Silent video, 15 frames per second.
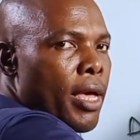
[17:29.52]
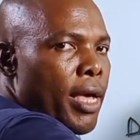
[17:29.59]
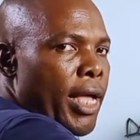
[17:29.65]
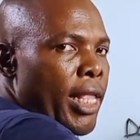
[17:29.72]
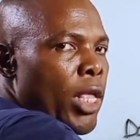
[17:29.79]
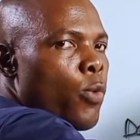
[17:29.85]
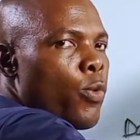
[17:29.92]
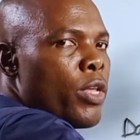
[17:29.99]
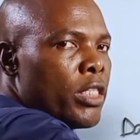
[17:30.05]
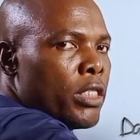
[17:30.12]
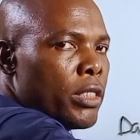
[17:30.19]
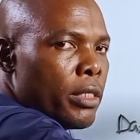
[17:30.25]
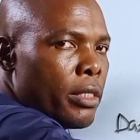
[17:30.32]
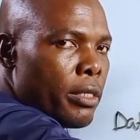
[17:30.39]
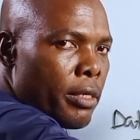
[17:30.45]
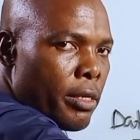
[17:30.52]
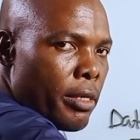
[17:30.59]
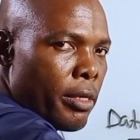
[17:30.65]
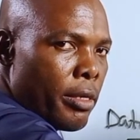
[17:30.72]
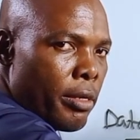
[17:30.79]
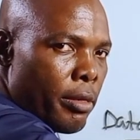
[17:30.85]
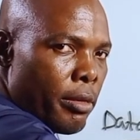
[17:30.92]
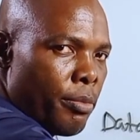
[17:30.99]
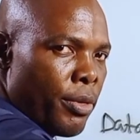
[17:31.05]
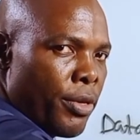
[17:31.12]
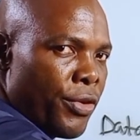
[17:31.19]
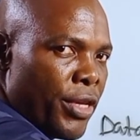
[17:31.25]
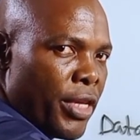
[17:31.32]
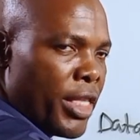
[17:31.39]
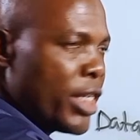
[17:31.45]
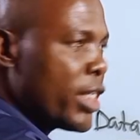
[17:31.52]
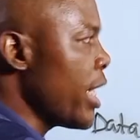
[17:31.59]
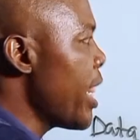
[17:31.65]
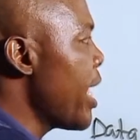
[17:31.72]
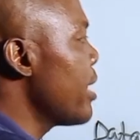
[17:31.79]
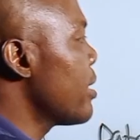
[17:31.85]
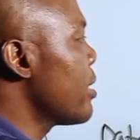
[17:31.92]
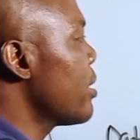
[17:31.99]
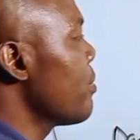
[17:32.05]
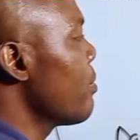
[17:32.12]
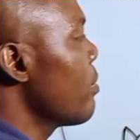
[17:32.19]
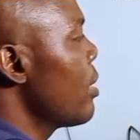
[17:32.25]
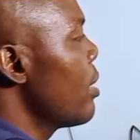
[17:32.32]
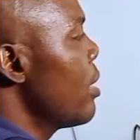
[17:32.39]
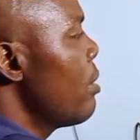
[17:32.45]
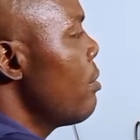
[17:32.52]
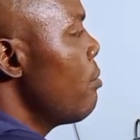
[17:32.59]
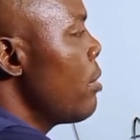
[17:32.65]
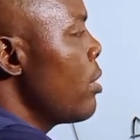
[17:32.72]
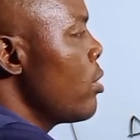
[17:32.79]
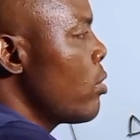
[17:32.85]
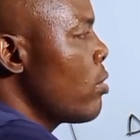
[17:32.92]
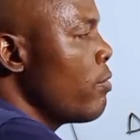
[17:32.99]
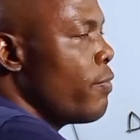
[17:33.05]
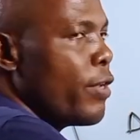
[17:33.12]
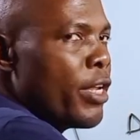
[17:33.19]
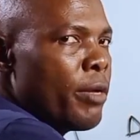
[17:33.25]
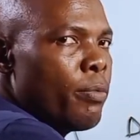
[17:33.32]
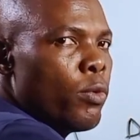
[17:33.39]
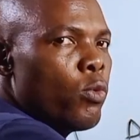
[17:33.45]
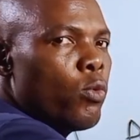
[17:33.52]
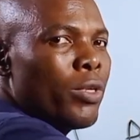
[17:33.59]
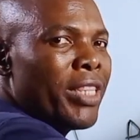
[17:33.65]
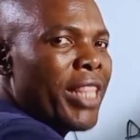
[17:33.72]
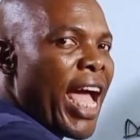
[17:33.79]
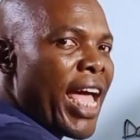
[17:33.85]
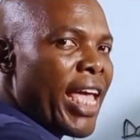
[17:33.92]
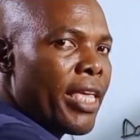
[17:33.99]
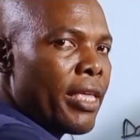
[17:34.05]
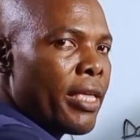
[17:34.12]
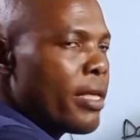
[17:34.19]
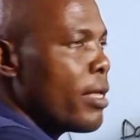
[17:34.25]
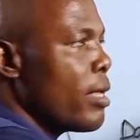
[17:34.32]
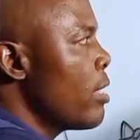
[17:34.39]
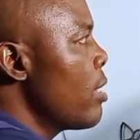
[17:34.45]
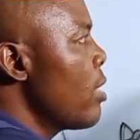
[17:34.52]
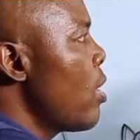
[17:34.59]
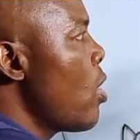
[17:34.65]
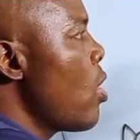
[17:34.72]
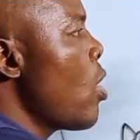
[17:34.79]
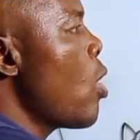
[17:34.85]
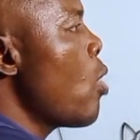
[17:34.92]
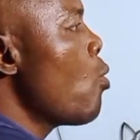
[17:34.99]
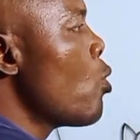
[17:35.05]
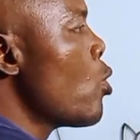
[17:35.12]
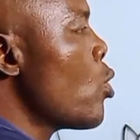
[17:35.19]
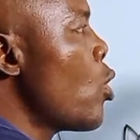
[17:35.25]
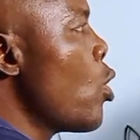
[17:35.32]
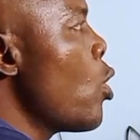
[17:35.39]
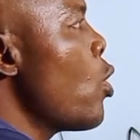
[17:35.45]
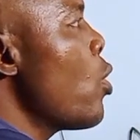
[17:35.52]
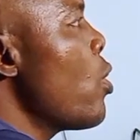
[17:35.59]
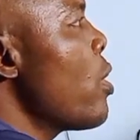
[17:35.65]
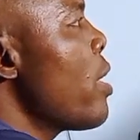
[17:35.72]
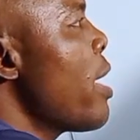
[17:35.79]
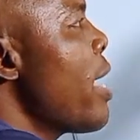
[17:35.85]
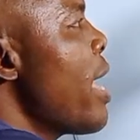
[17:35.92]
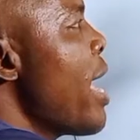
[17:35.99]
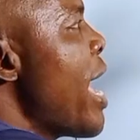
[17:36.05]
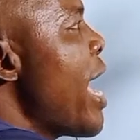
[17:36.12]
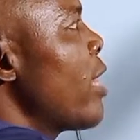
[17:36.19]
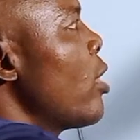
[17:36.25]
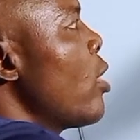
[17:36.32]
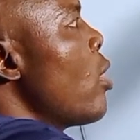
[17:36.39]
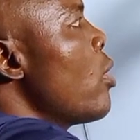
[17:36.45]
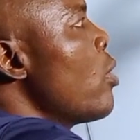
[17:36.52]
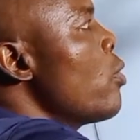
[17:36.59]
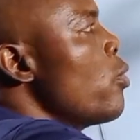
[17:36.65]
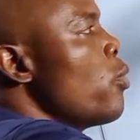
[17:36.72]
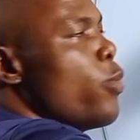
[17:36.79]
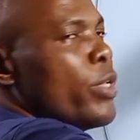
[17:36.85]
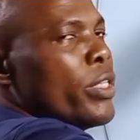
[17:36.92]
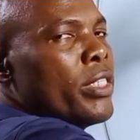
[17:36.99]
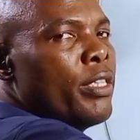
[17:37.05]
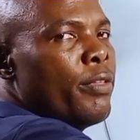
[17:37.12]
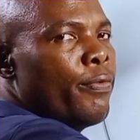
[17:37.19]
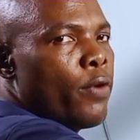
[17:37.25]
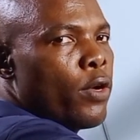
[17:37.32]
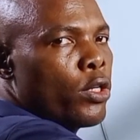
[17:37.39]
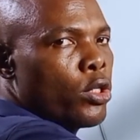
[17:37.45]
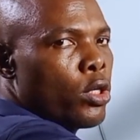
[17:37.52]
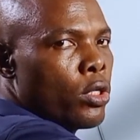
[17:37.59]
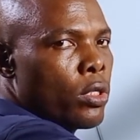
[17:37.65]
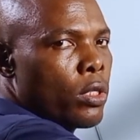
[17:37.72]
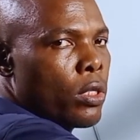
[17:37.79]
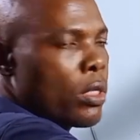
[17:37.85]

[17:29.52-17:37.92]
can always be reinitialized, but local variable will die or will go along with the function.